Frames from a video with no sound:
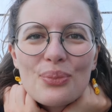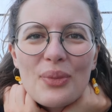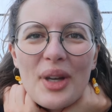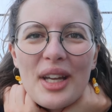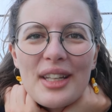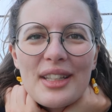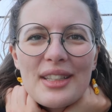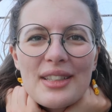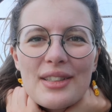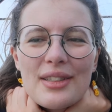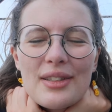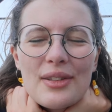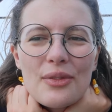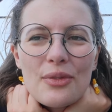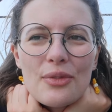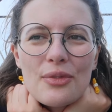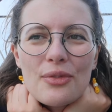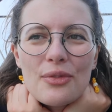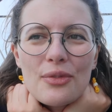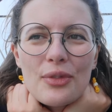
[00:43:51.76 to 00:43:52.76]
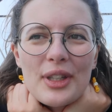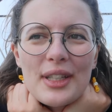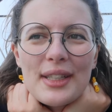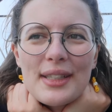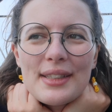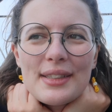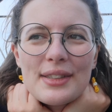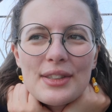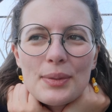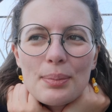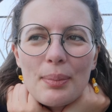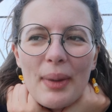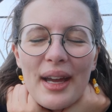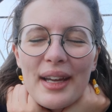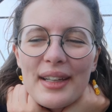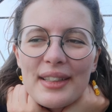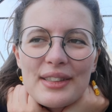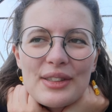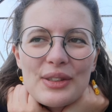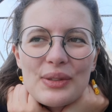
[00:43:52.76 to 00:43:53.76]
my little free
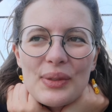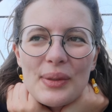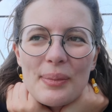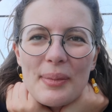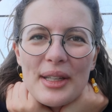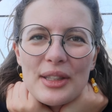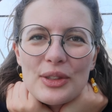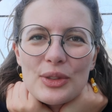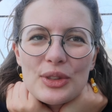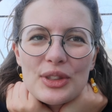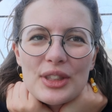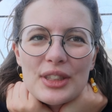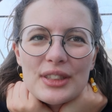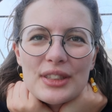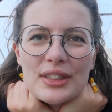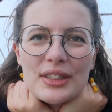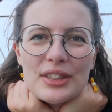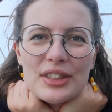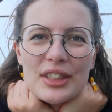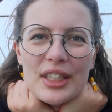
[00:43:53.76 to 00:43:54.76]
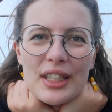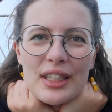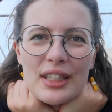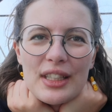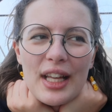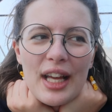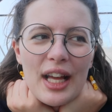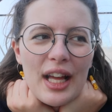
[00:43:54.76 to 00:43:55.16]
space for me to just chill.